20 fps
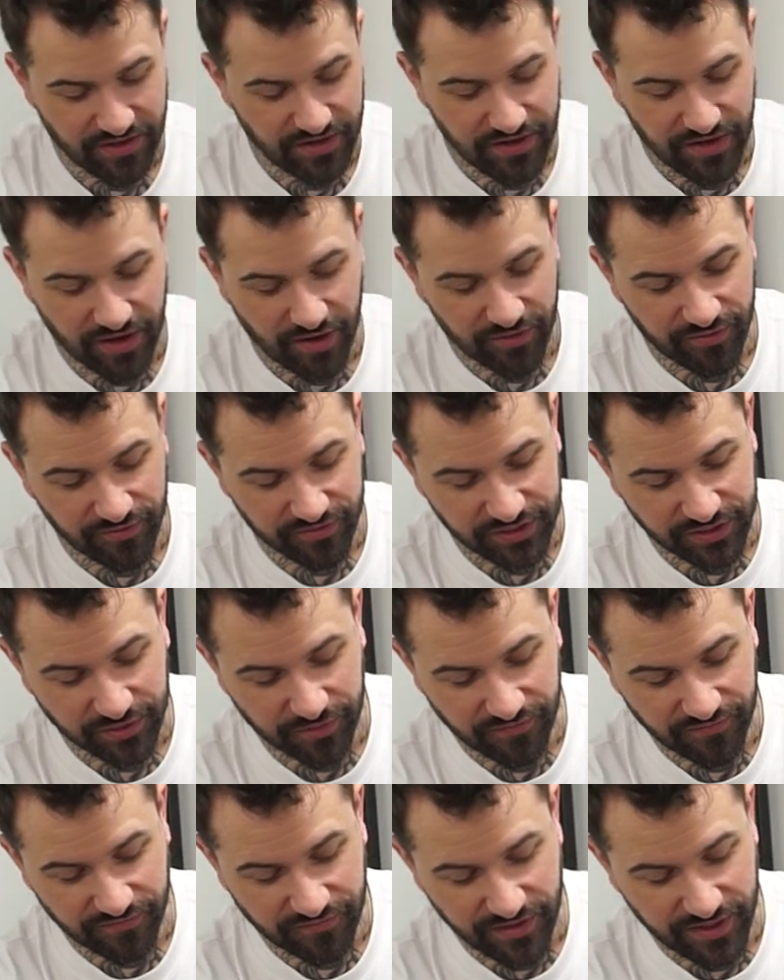no
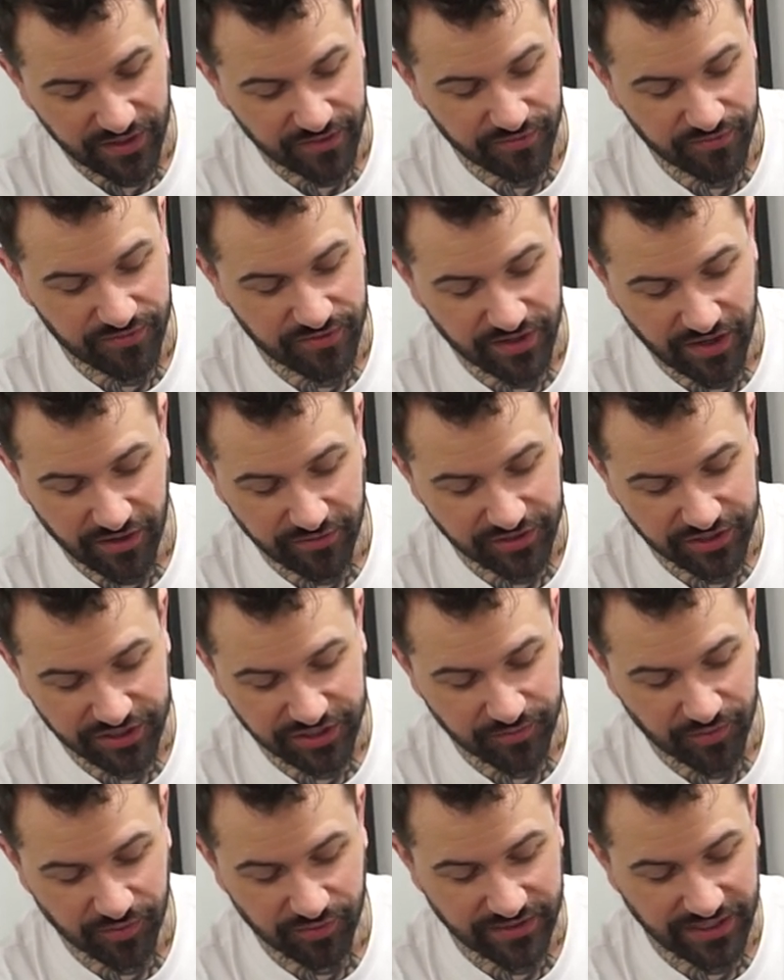sort of real
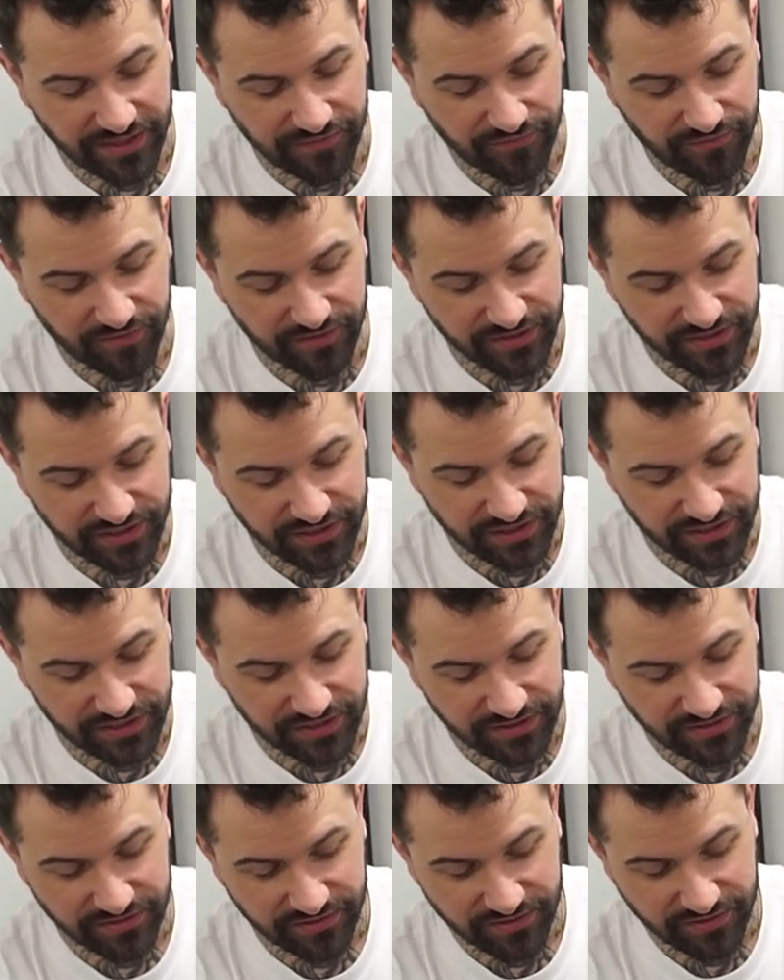noticeable
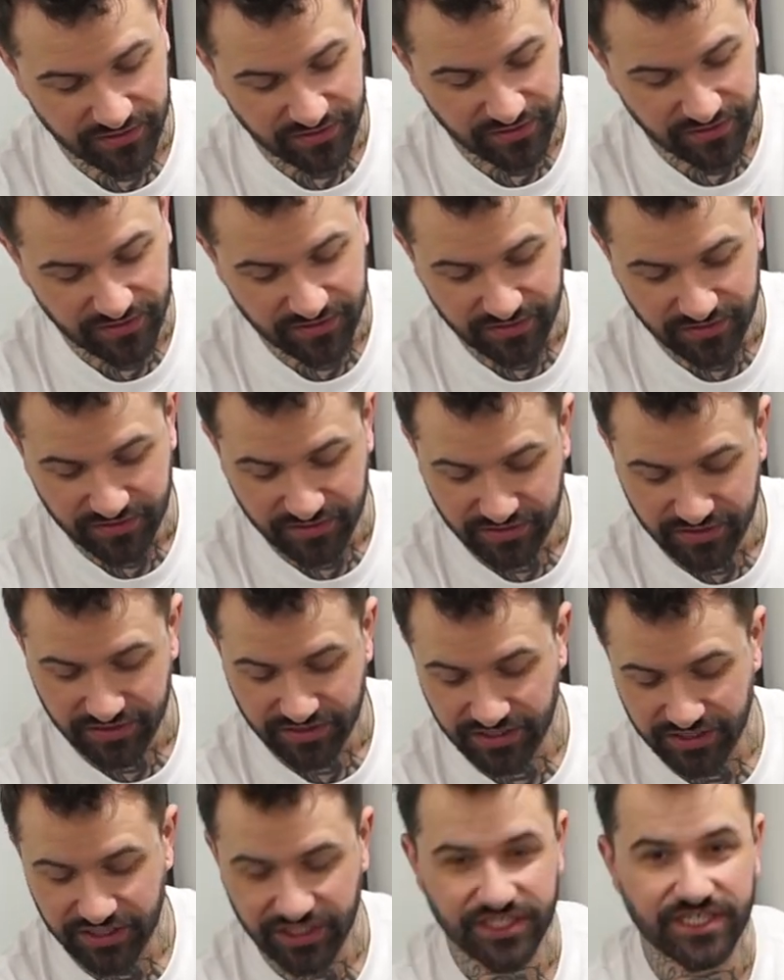difference
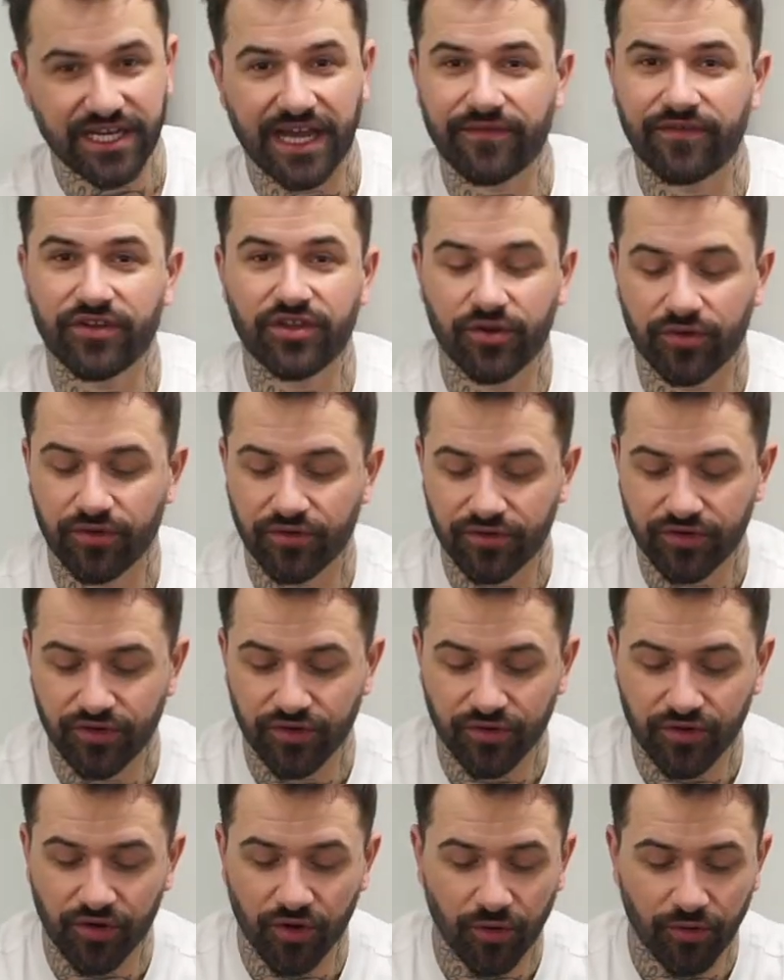to just having your,
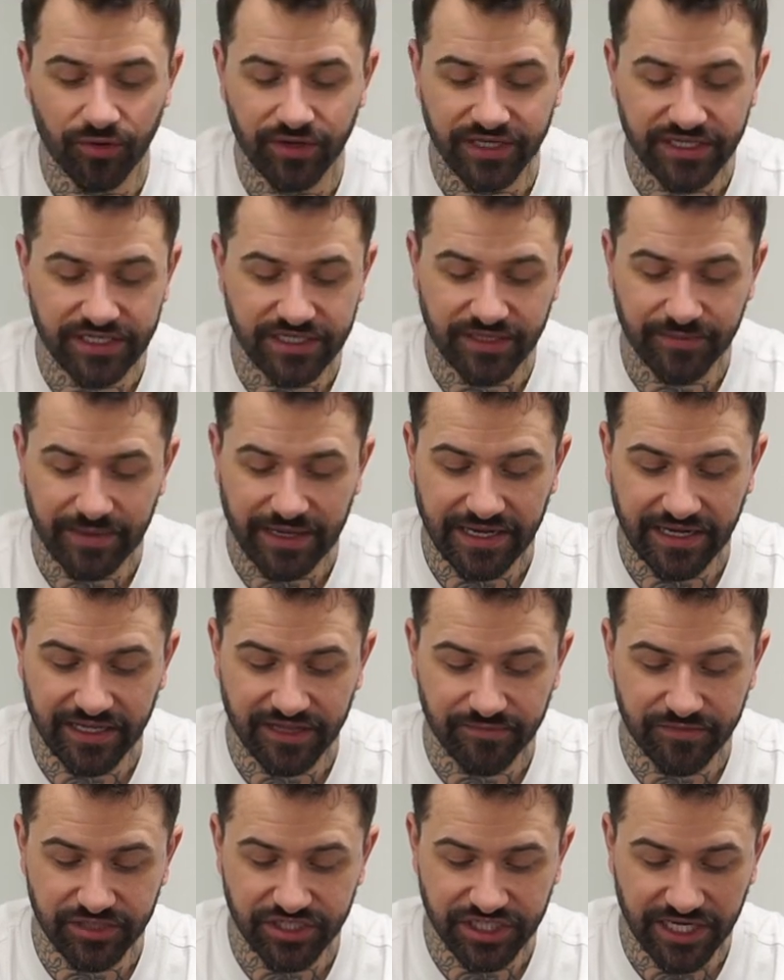your cord into the back of
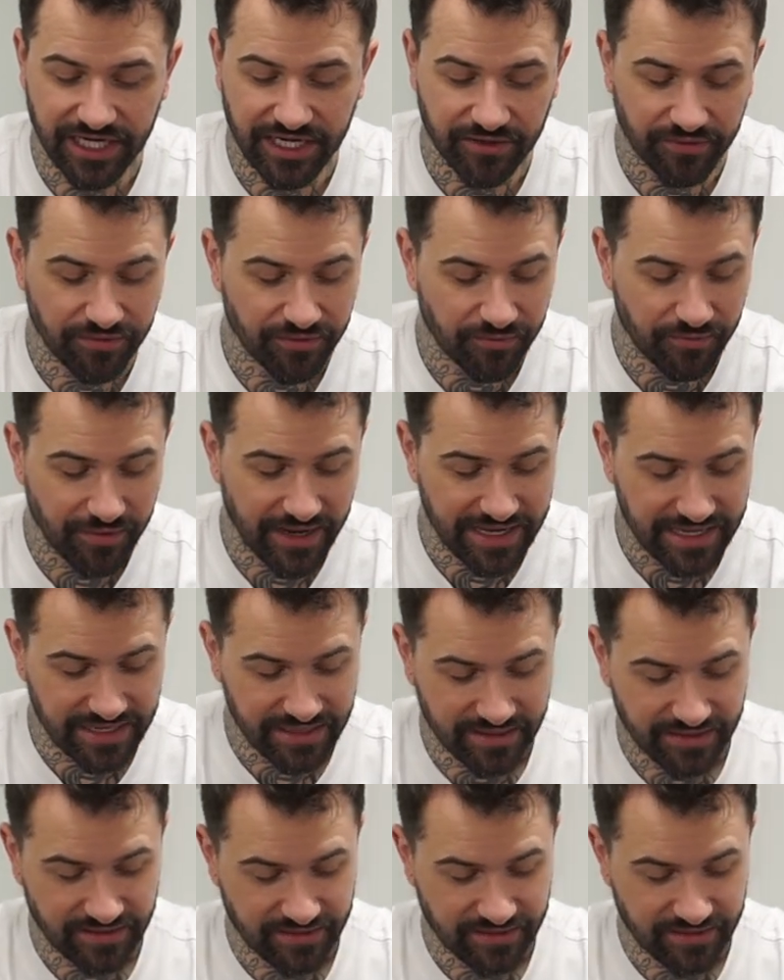the machine on the weight.